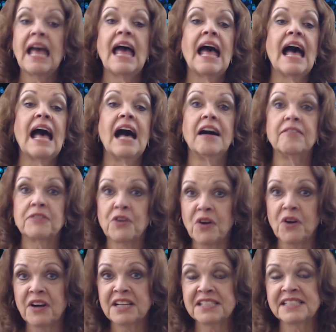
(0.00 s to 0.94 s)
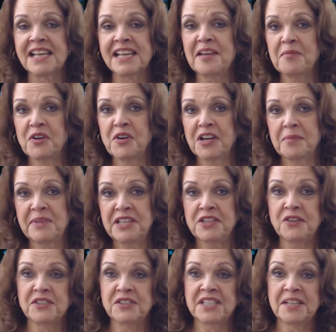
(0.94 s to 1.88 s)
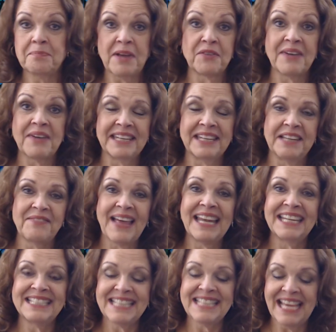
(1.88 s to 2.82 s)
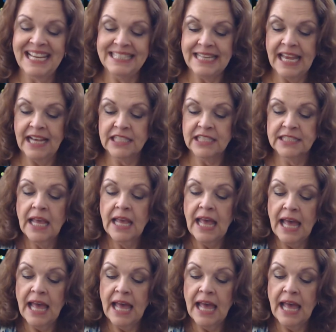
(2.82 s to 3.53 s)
Of course, I am going to be using my Radleigh Valentine decks.